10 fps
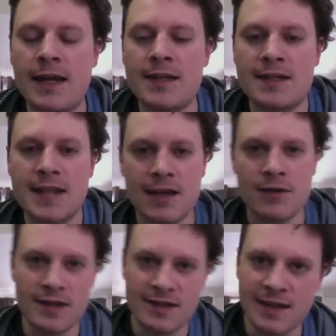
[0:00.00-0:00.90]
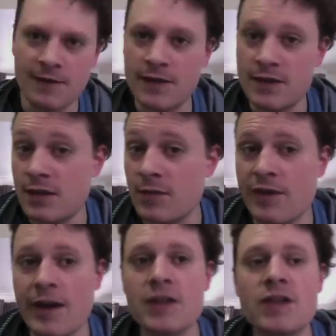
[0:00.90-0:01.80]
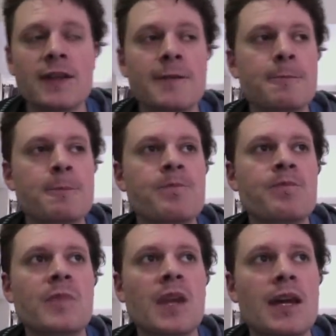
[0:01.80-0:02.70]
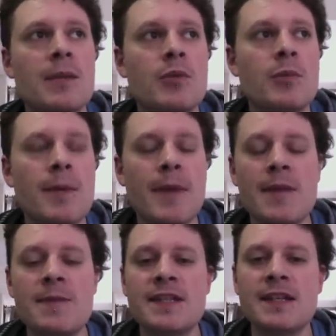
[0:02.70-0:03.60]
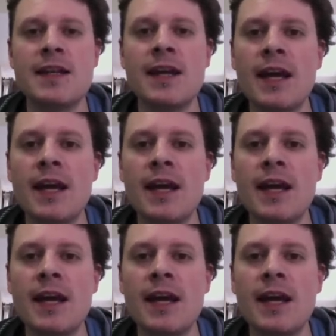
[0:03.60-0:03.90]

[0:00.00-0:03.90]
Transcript: had to take all this stuff into immigration and put my papers in,